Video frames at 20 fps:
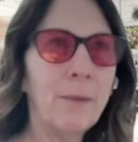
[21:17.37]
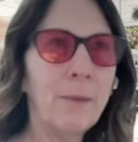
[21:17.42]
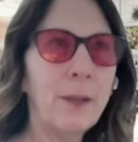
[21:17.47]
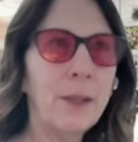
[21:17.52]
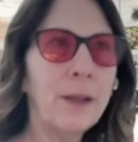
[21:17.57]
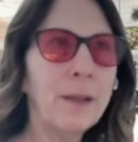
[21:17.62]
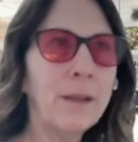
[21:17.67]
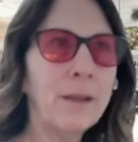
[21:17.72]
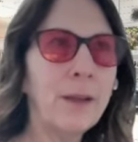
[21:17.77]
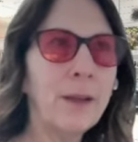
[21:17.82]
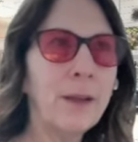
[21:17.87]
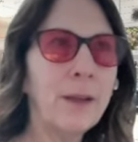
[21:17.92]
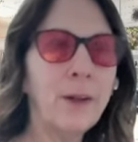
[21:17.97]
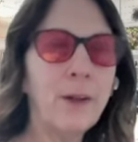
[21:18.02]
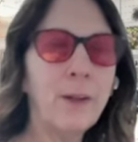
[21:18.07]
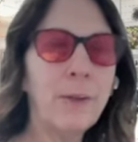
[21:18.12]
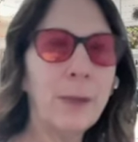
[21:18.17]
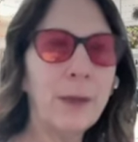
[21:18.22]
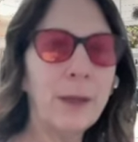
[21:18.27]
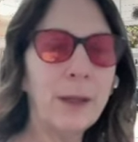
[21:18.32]
because I
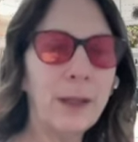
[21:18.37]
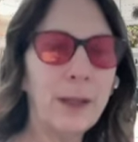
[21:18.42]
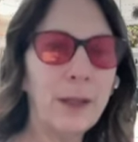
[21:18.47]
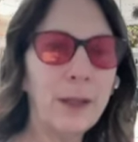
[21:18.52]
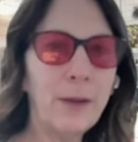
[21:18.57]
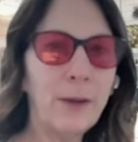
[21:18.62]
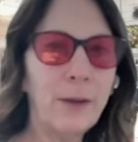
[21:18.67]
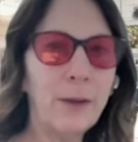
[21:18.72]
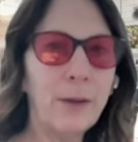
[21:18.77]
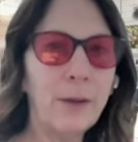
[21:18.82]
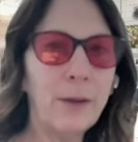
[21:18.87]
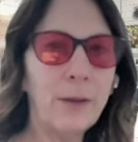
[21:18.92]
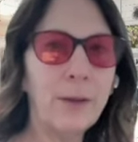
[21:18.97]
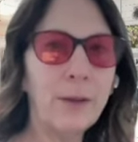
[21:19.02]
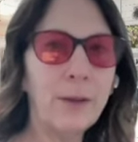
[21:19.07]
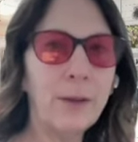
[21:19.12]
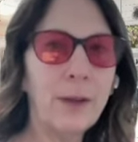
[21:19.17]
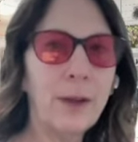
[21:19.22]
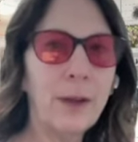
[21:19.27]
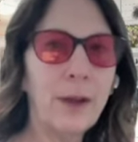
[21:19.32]
could have been killed.